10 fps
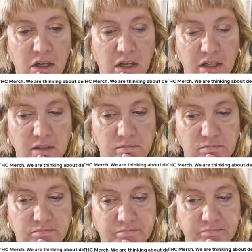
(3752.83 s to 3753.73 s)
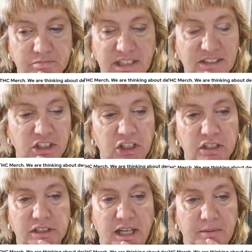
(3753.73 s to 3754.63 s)
Um, that's a
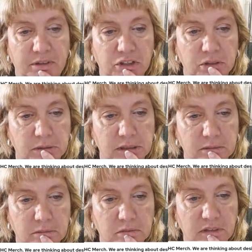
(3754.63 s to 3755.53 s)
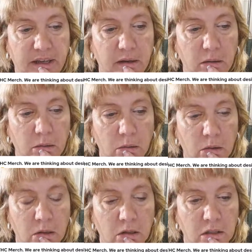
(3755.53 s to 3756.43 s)
good time to do it. Yeah.
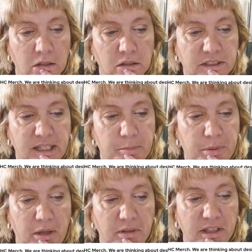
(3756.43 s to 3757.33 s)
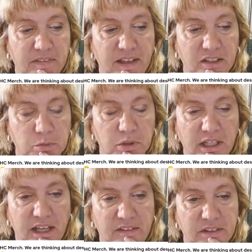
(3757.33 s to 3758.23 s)
T Public. That's one
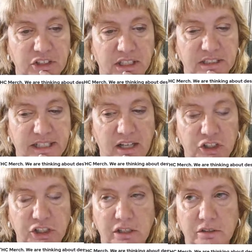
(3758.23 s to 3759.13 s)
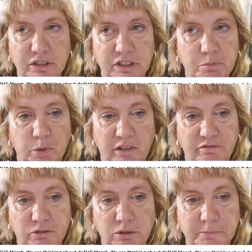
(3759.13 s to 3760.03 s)
I haven't checked out. She uses
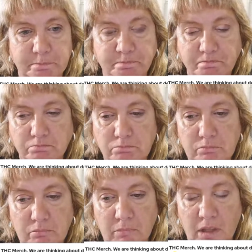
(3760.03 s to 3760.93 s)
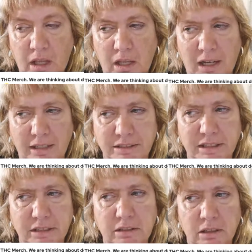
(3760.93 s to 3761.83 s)
Printful, and I
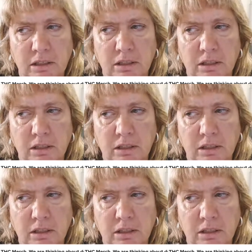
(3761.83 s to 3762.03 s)
did,